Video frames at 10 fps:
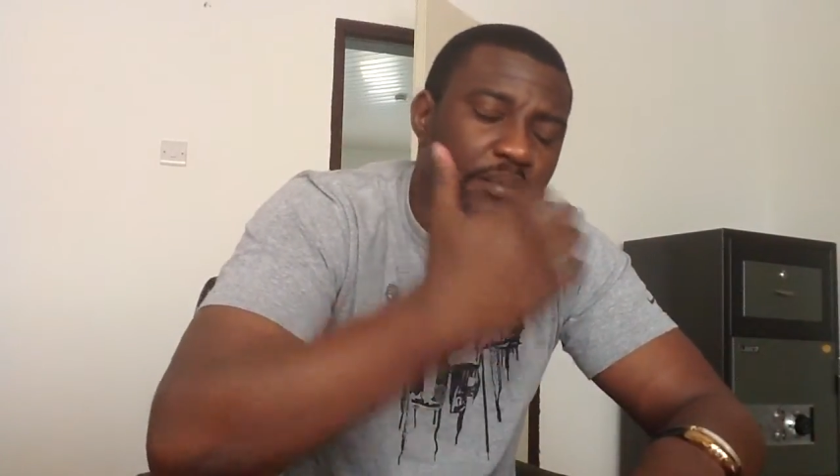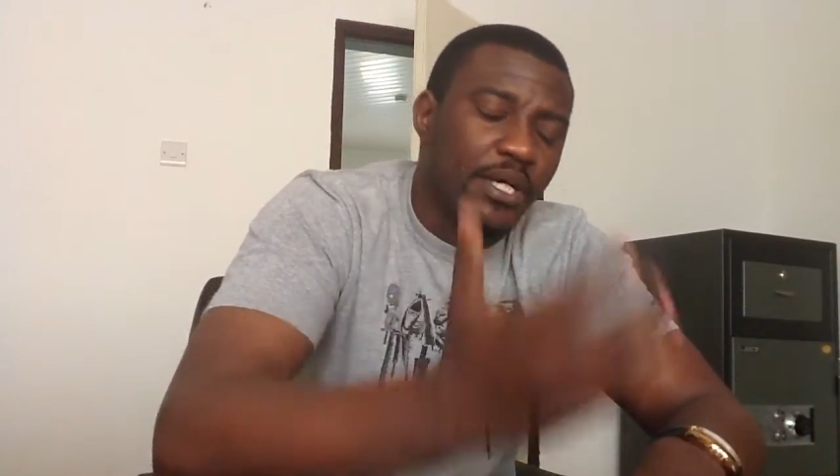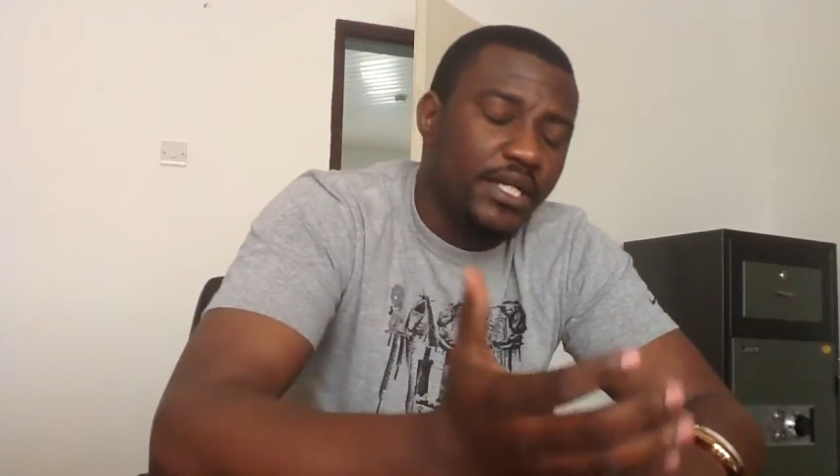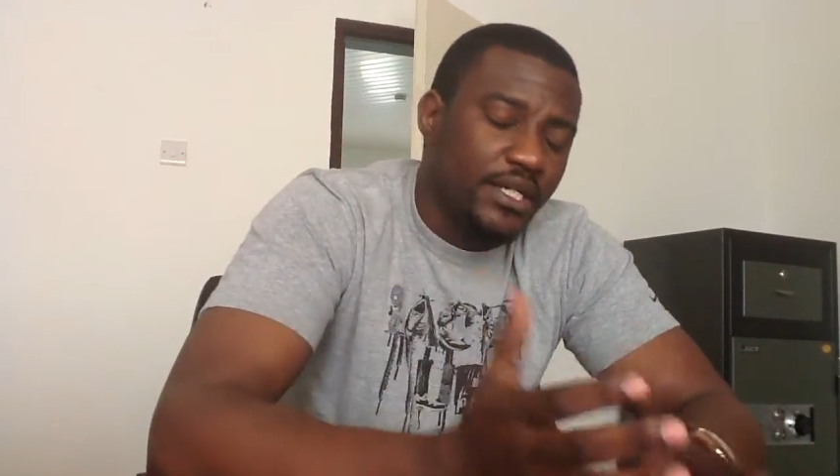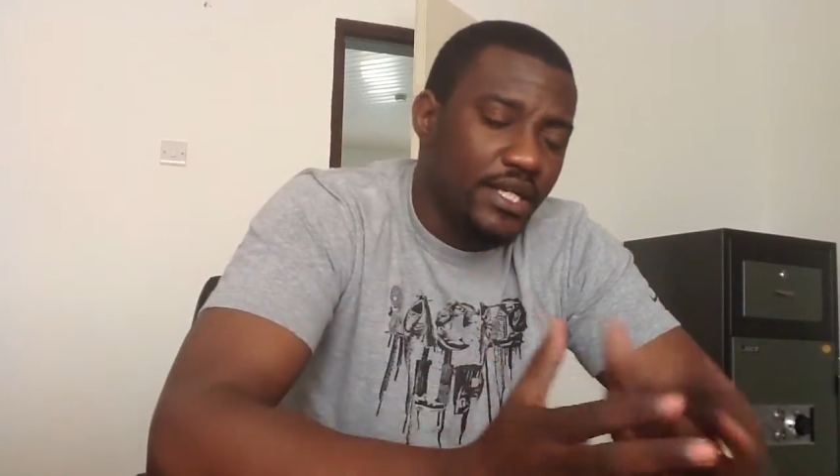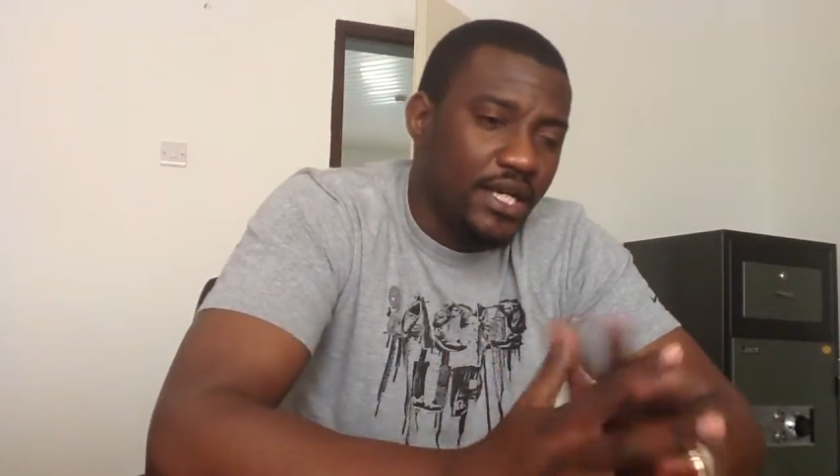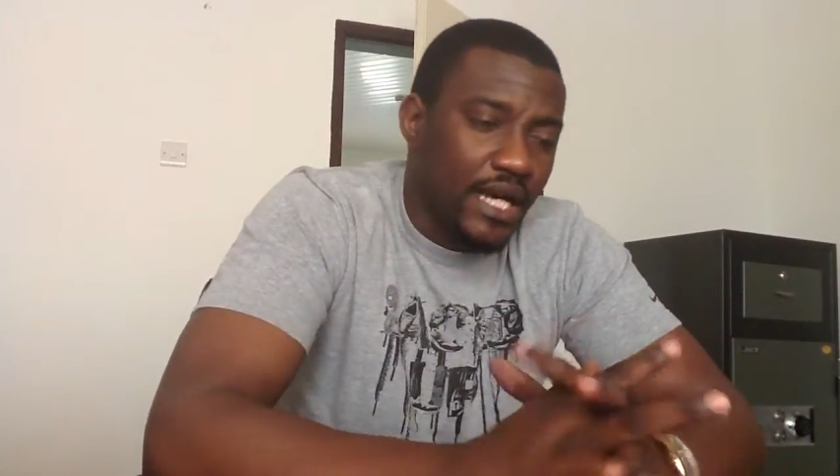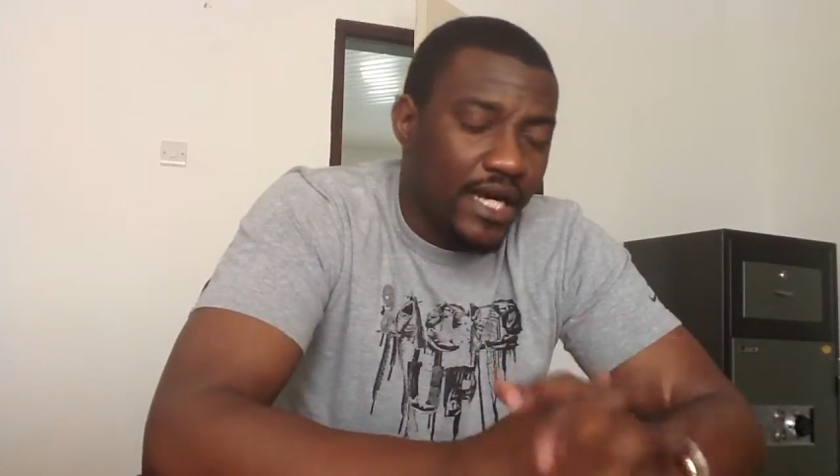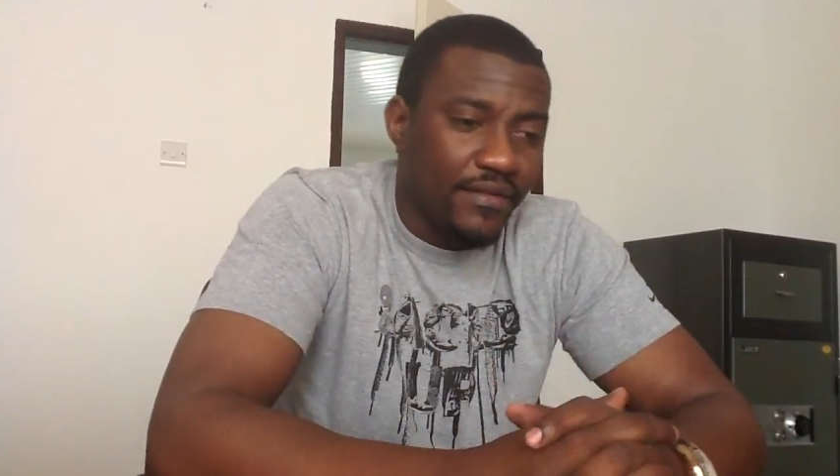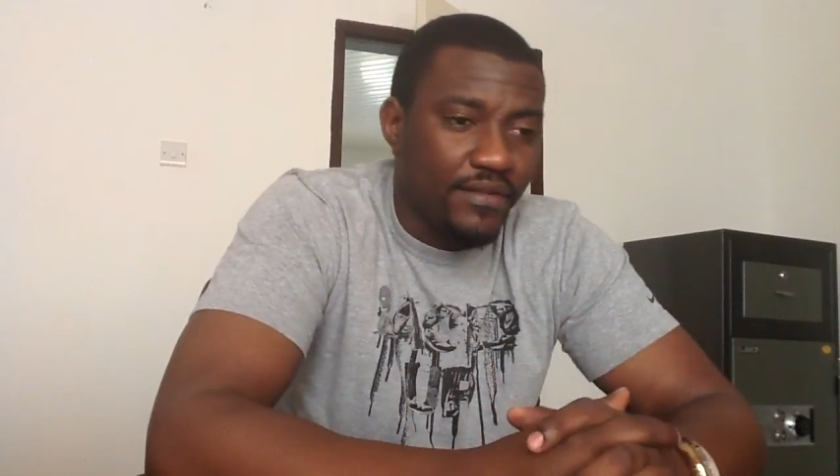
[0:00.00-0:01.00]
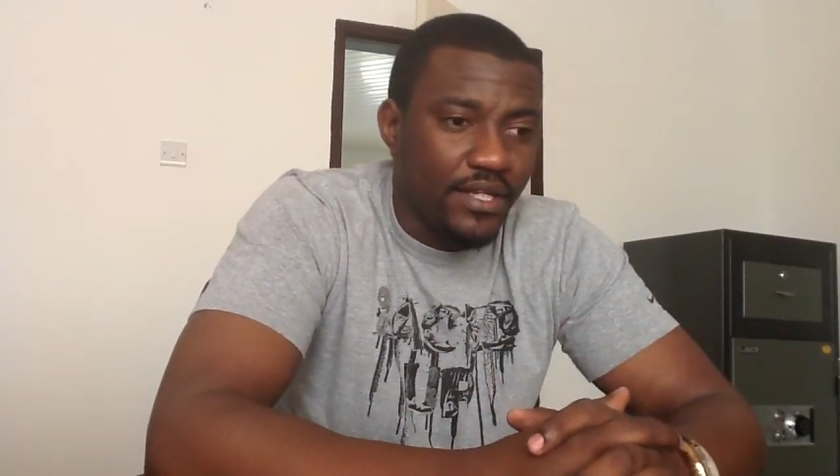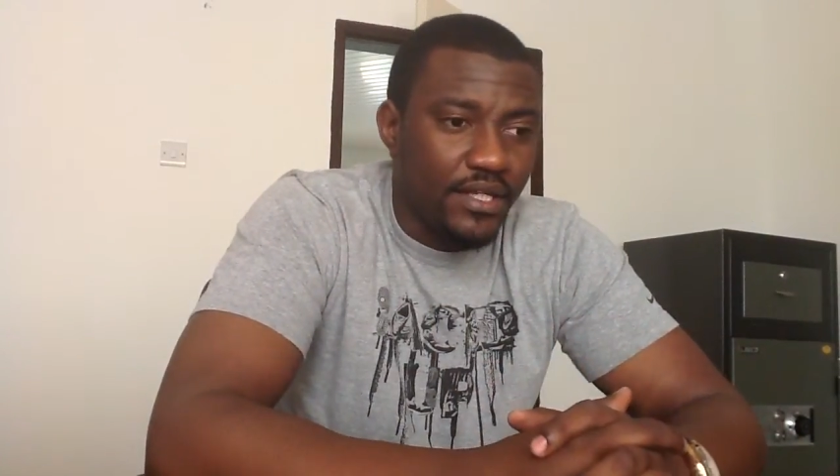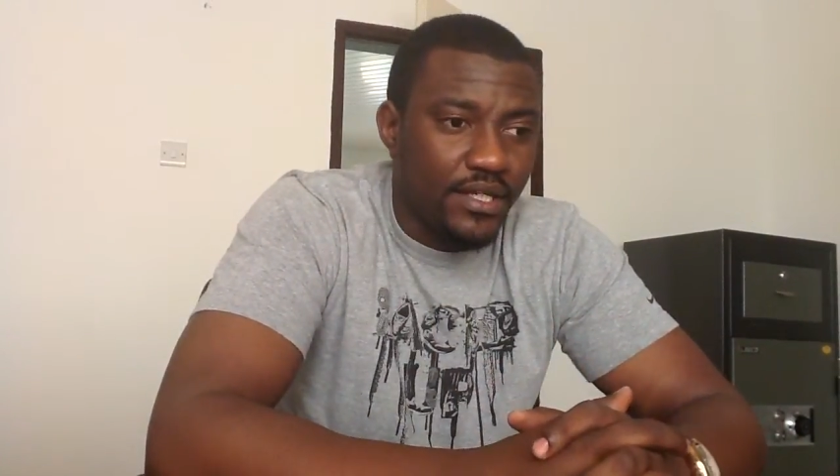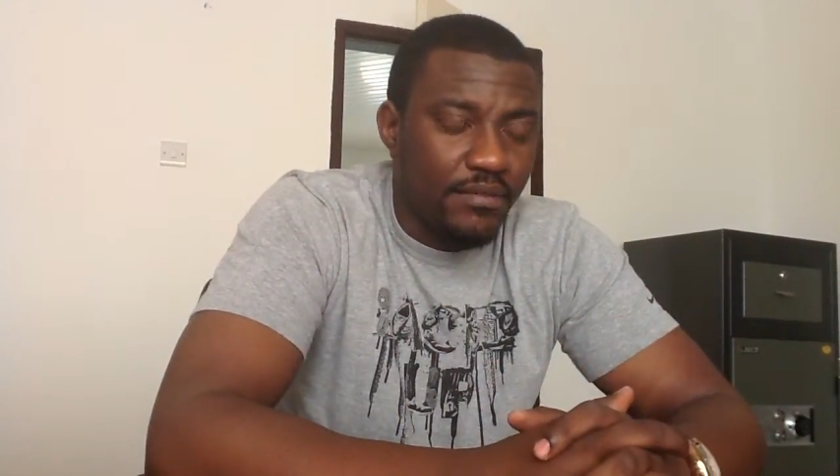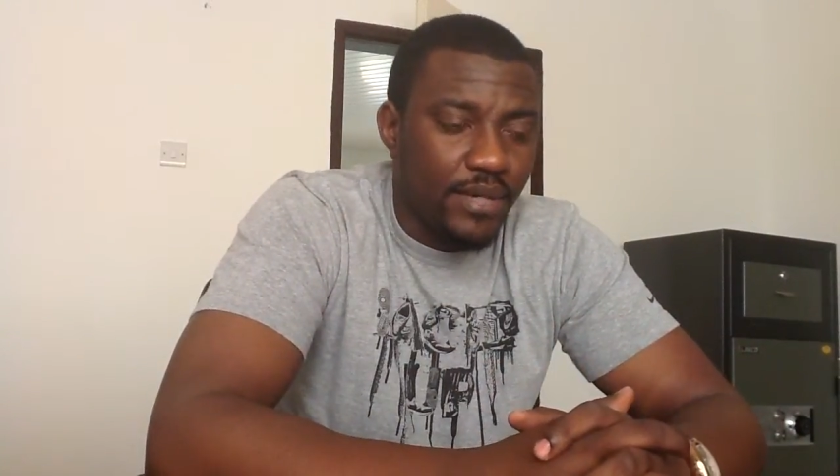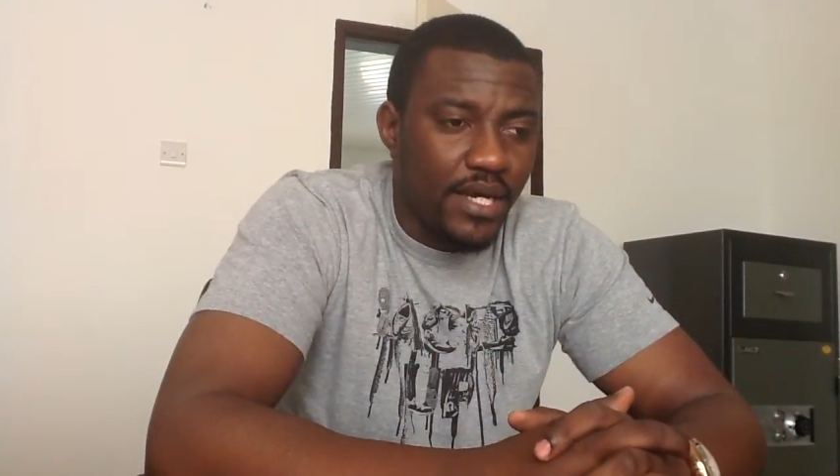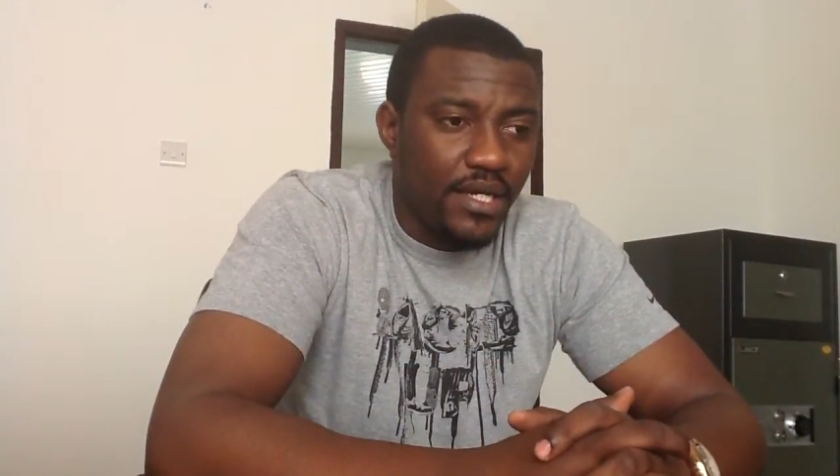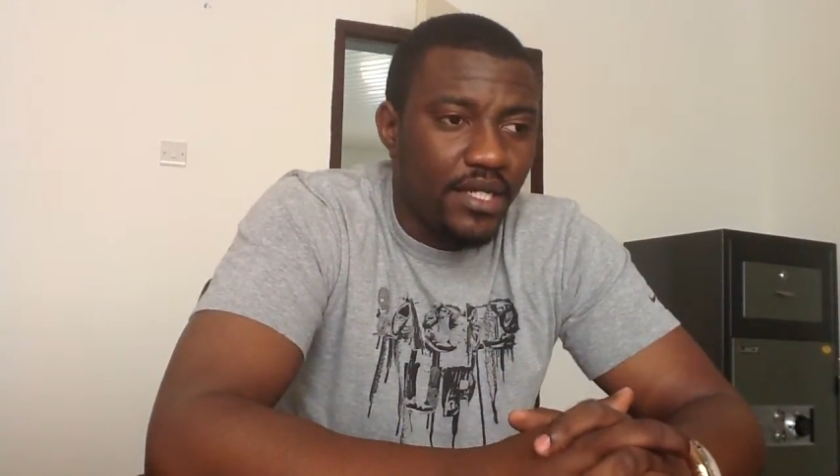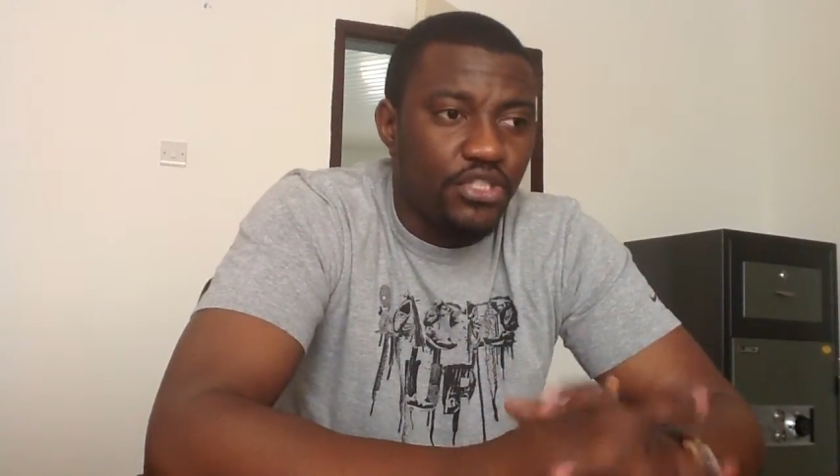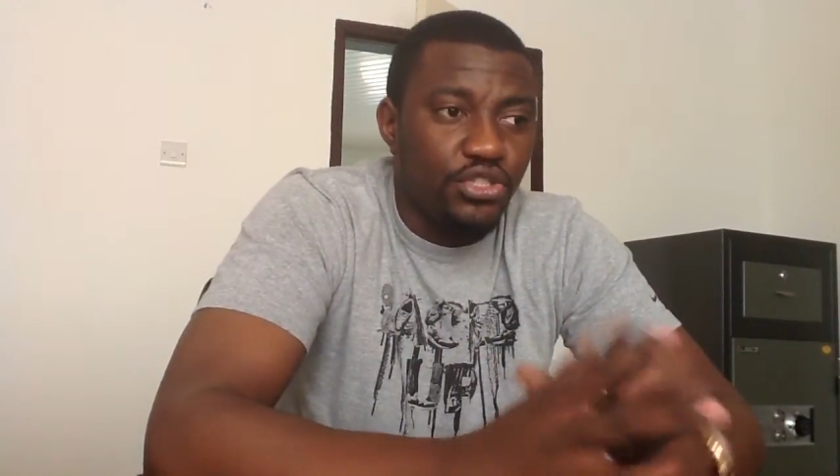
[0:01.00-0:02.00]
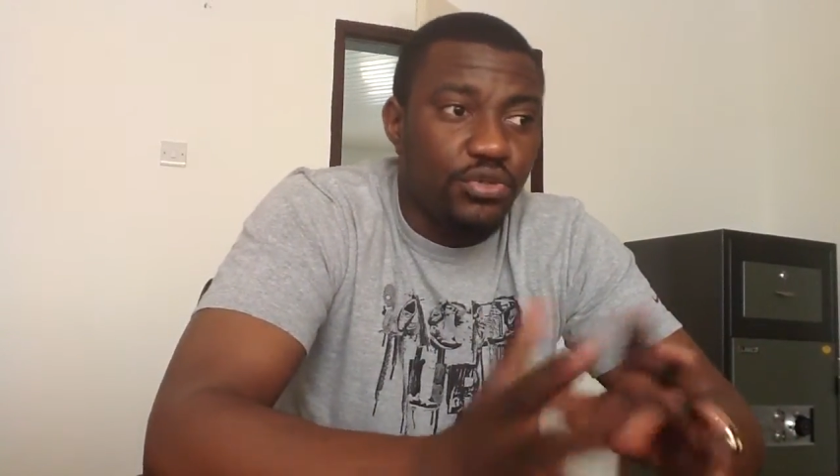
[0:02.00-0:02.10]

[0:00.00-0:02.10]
But I think by and large,